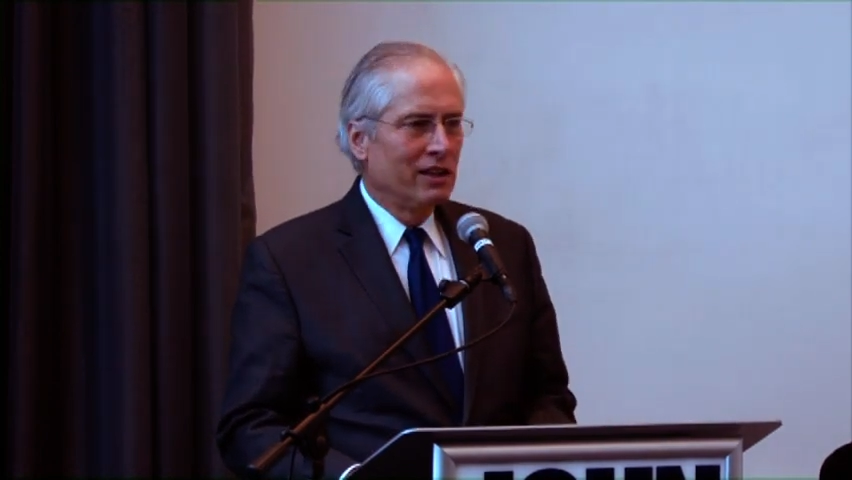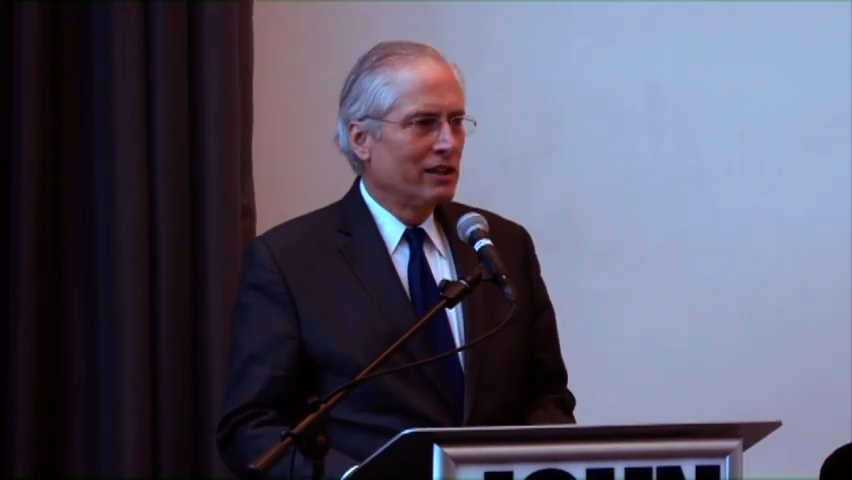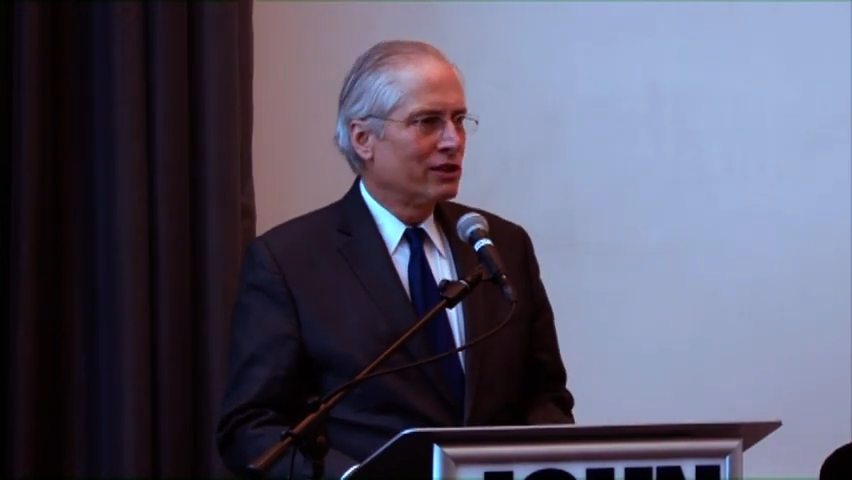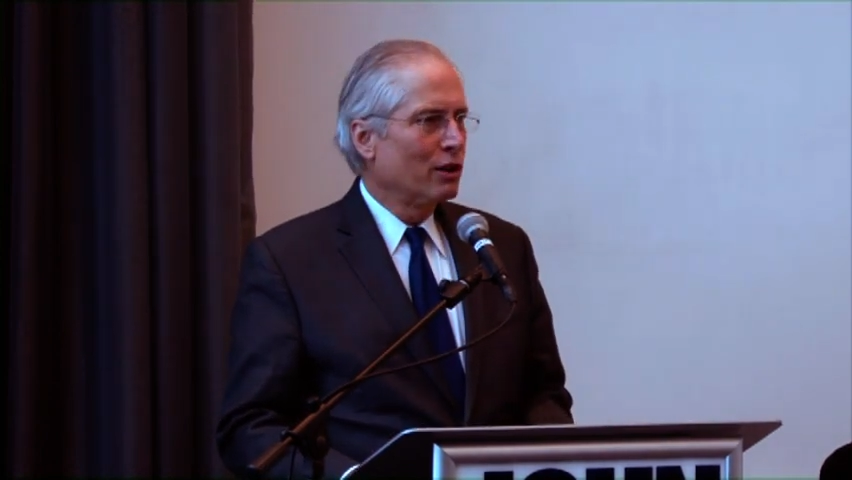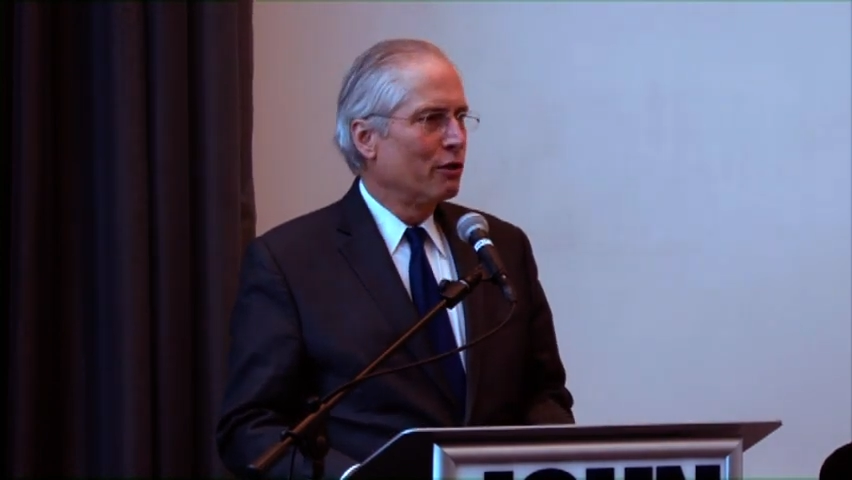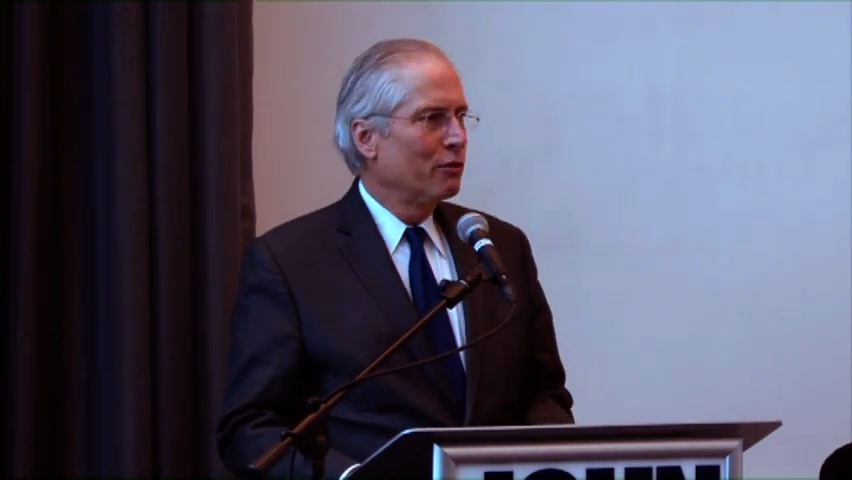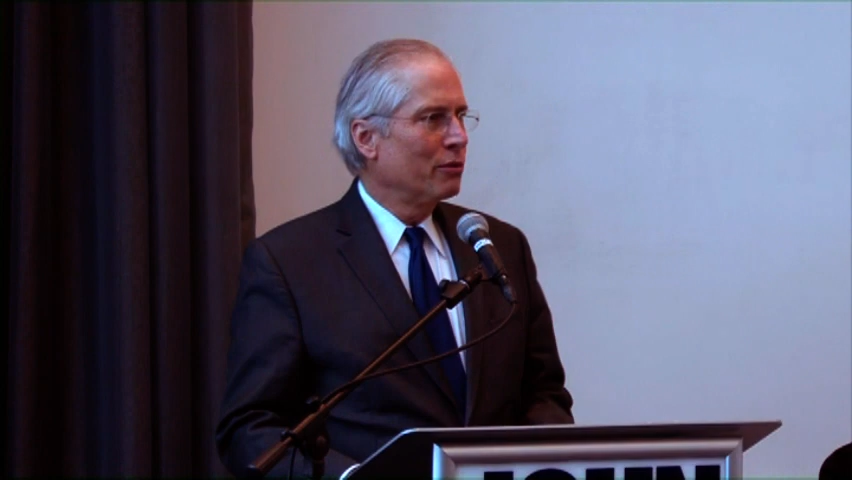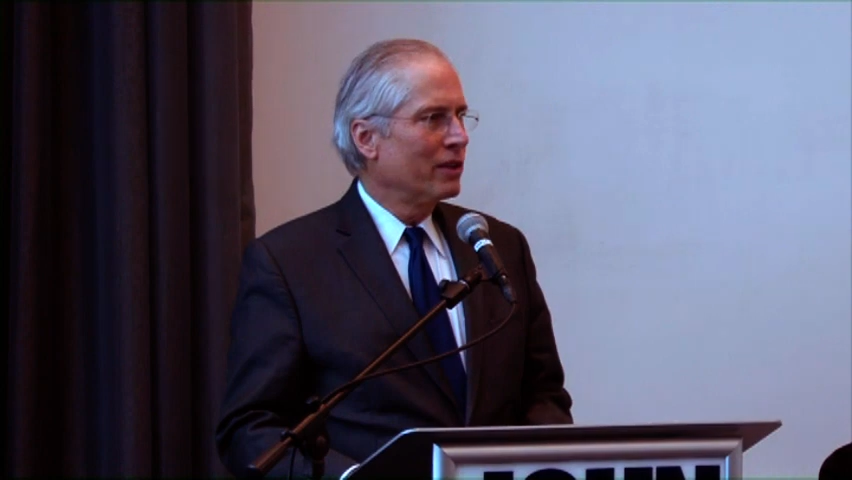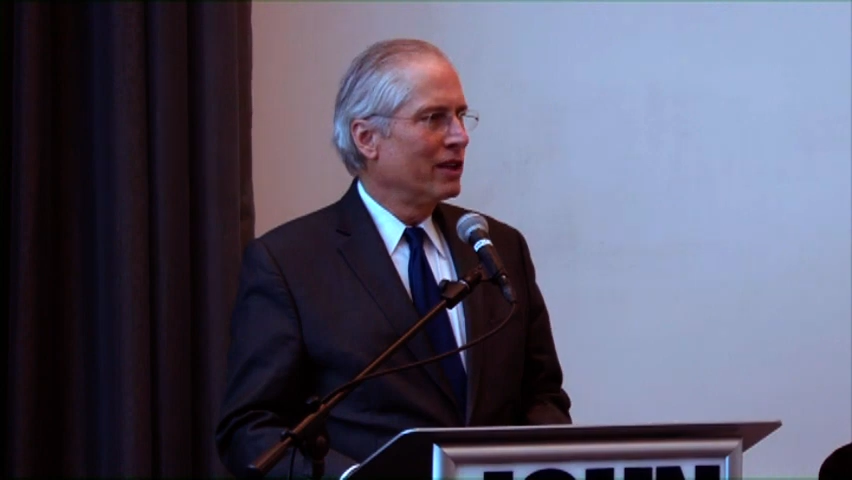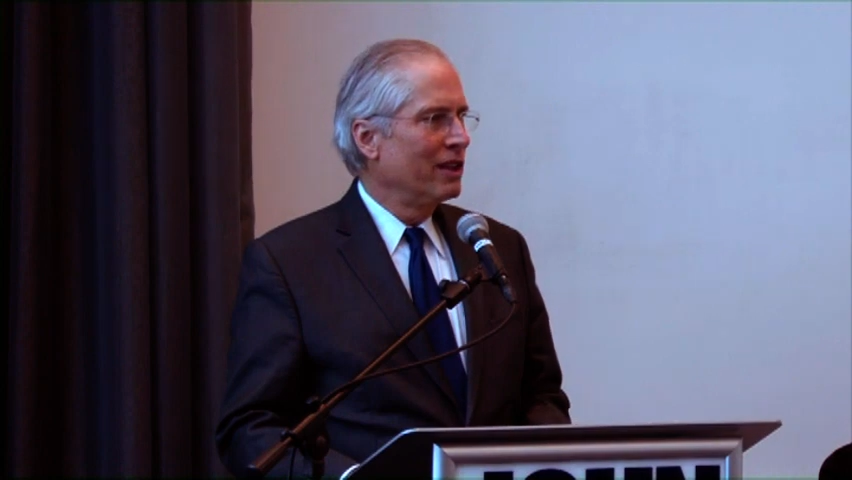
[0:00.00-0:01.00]
So
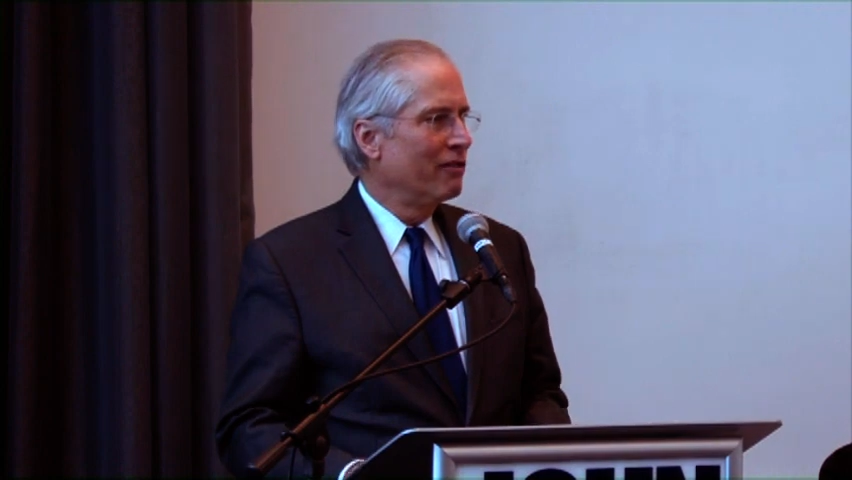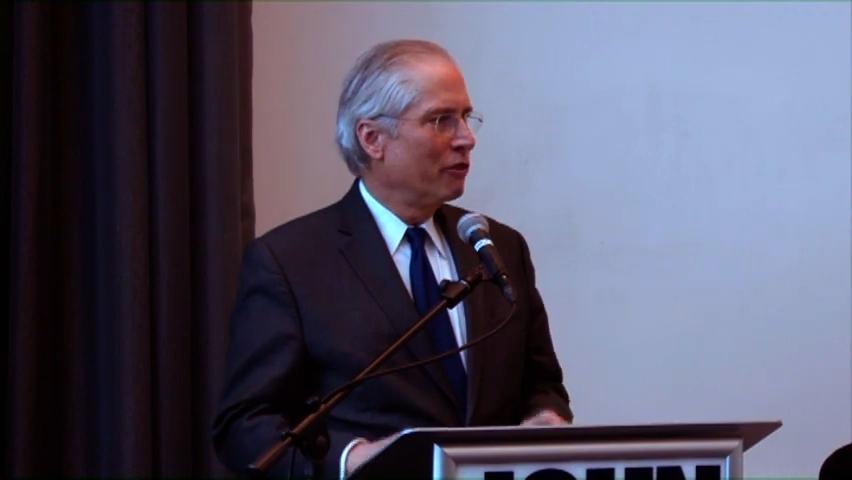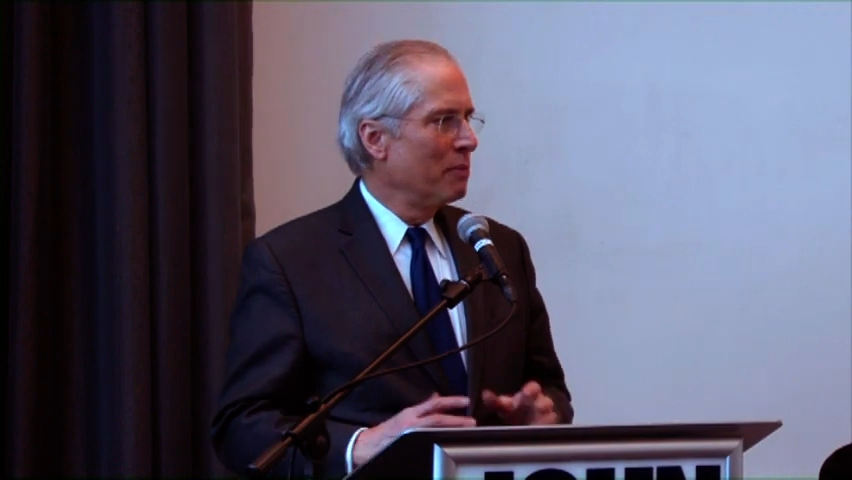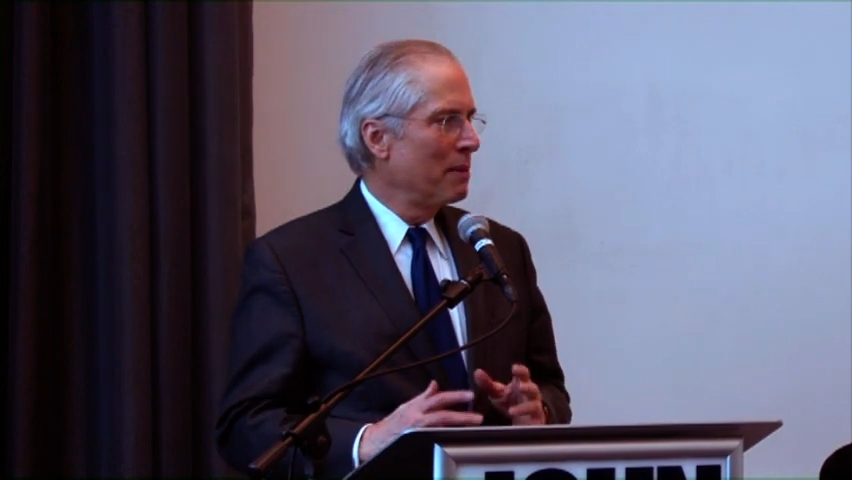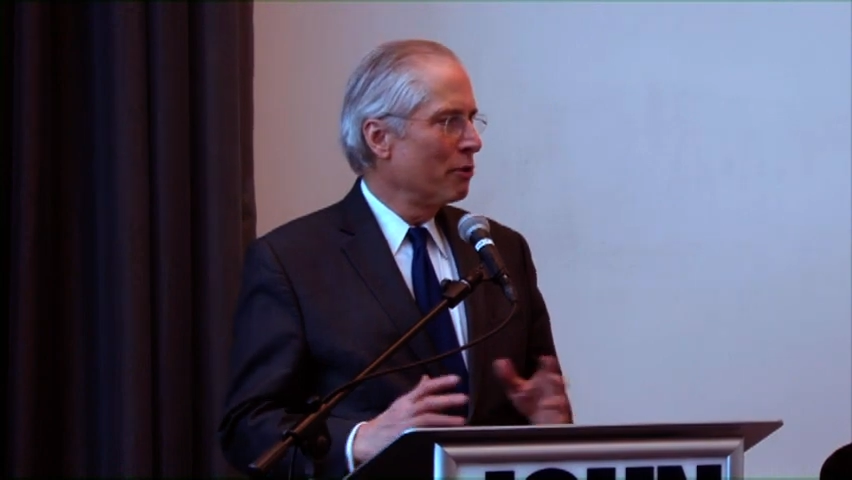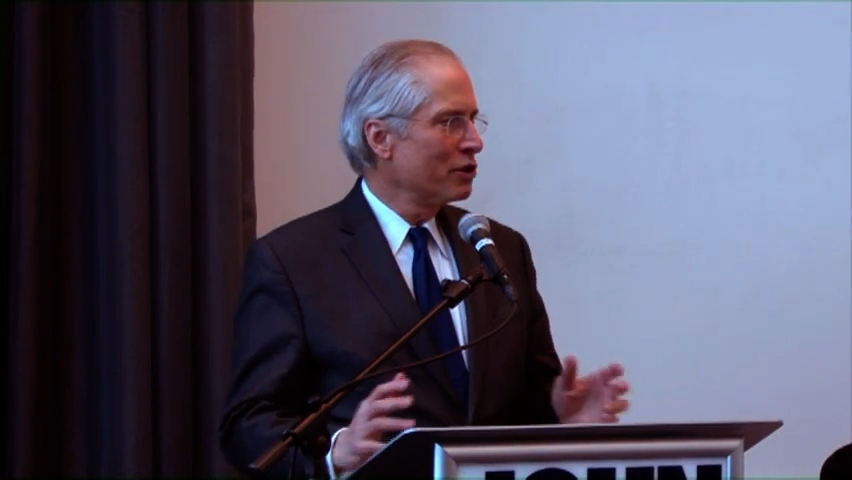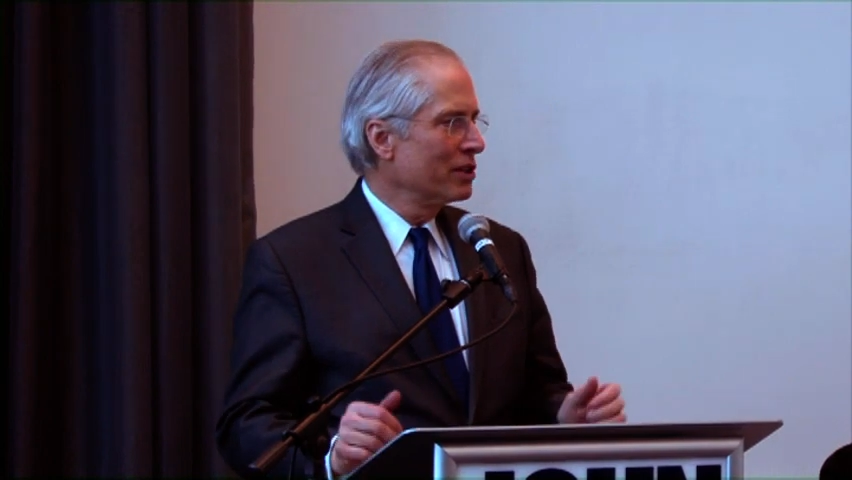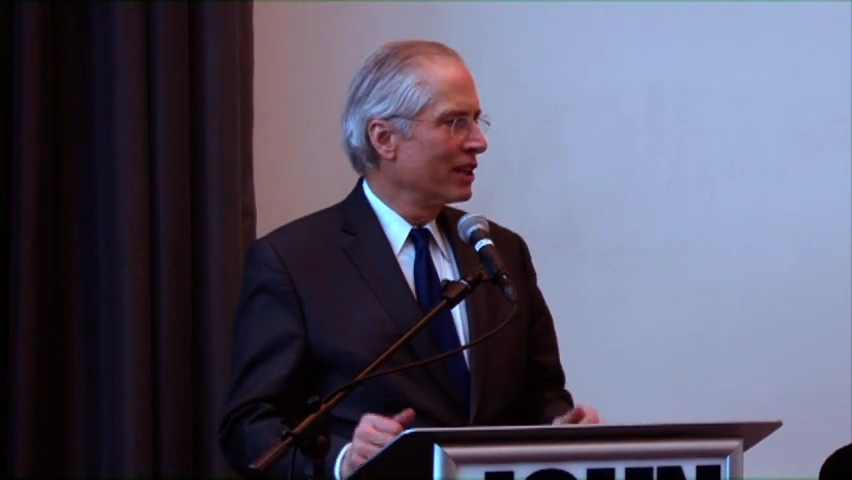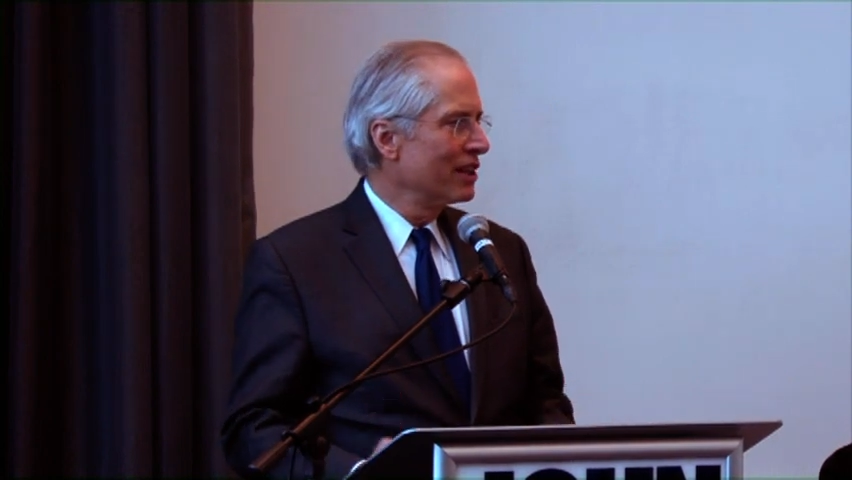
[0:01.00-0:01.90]
for me personally